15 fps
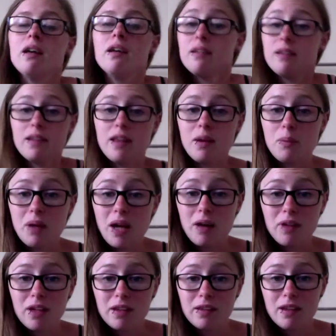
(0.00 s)
So there we have
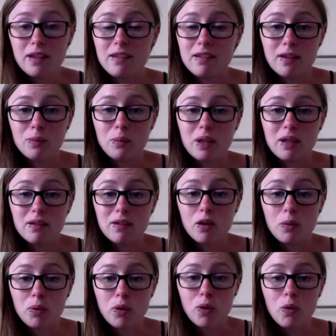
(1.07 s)
it. There's this week's
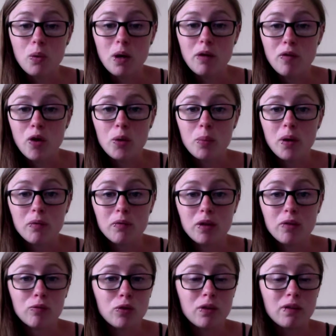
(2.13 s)
library haul. I hope I've
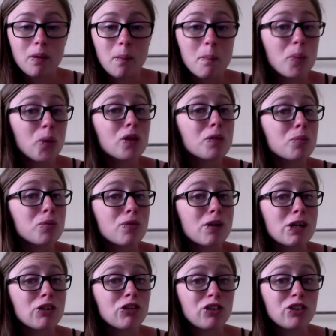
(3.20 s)
given you some
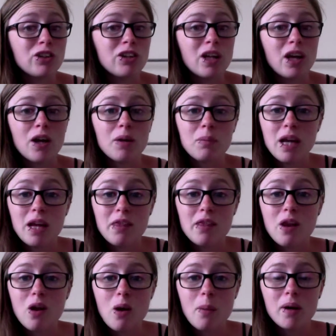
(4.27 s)
bookspiration. Hit the
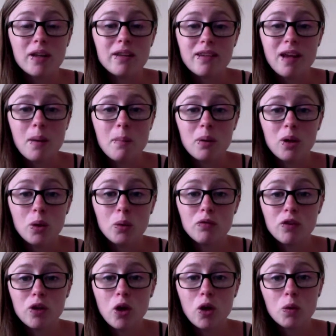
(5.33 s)
like button down below if
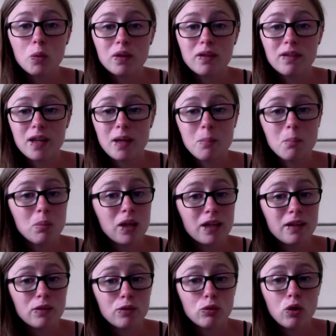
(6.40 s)
you like what you're seeing.
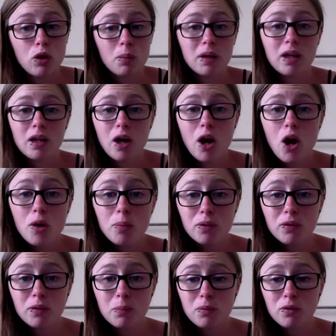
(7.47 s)
Please do comment, and I hope
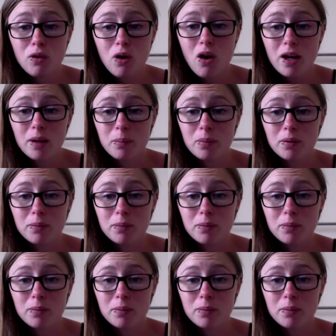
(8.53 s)
you'll subscribe.